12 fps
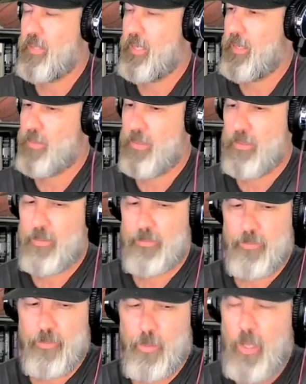Absolutely.
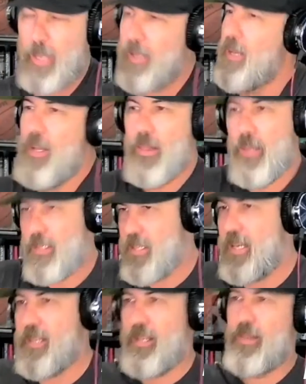Well, hey,
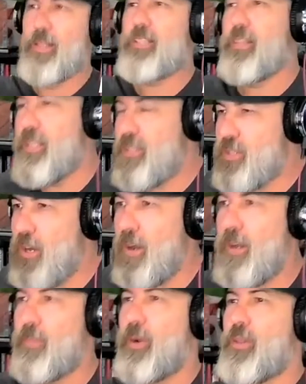let's
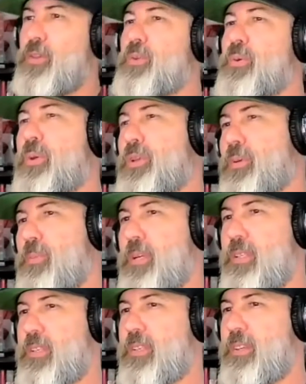talk about you and your
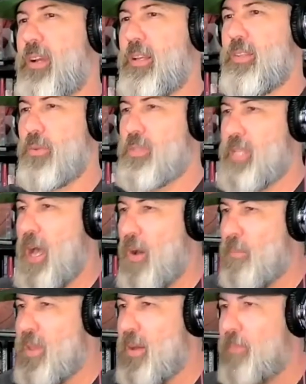business, right? So tell
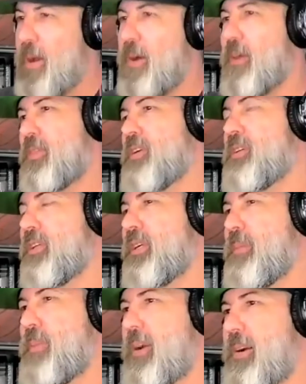me about Authentically
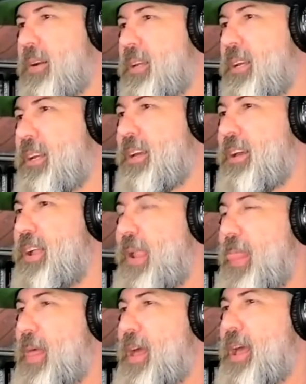American
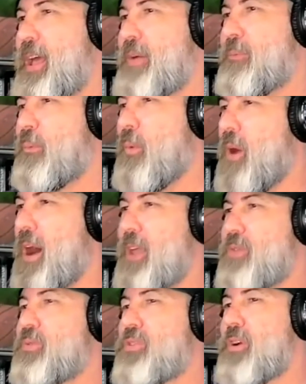and why
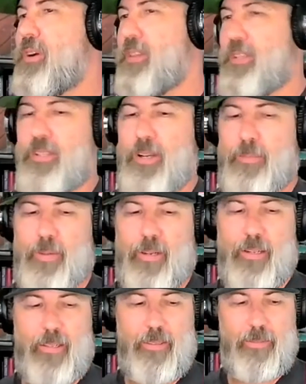you started this company.